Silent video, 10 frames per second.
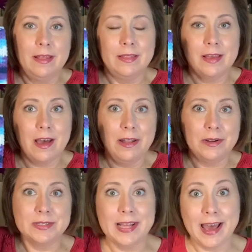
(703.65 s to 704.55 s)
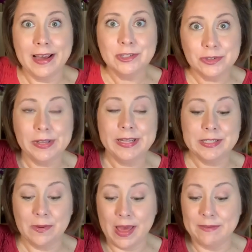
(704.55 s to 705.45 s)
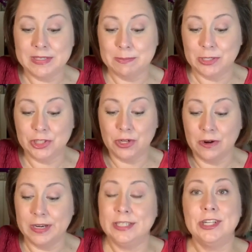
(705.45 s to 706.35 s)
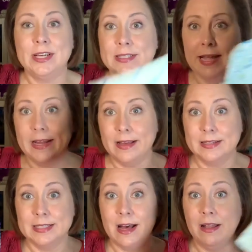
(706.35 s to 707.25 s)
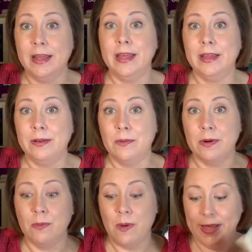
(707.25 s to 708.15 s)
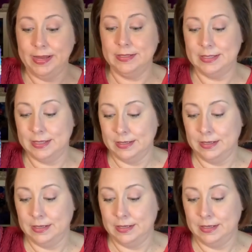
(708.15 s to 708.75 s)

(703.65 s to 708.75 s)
the colors actually don't have as much yardage as like a solid or white.